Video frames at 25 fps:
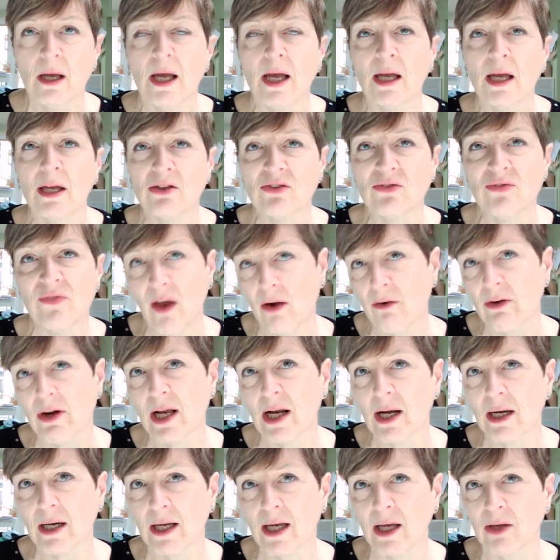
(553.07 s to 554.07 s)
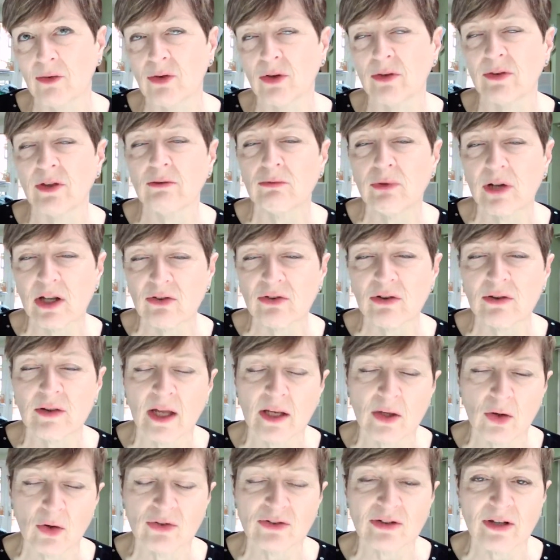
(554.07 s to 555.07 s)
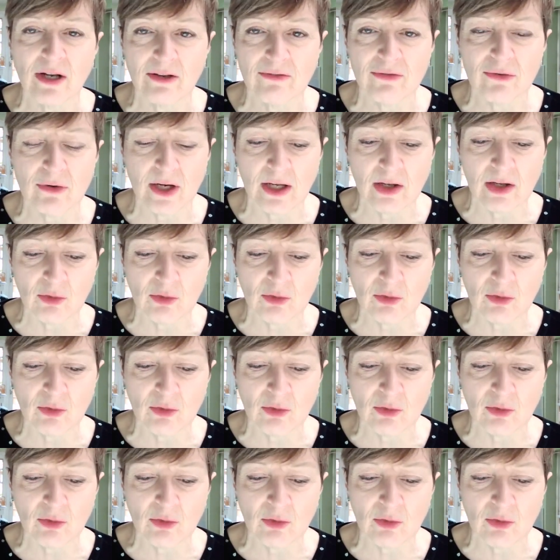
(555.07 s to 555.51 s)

it's very clear that the reason they're not delivering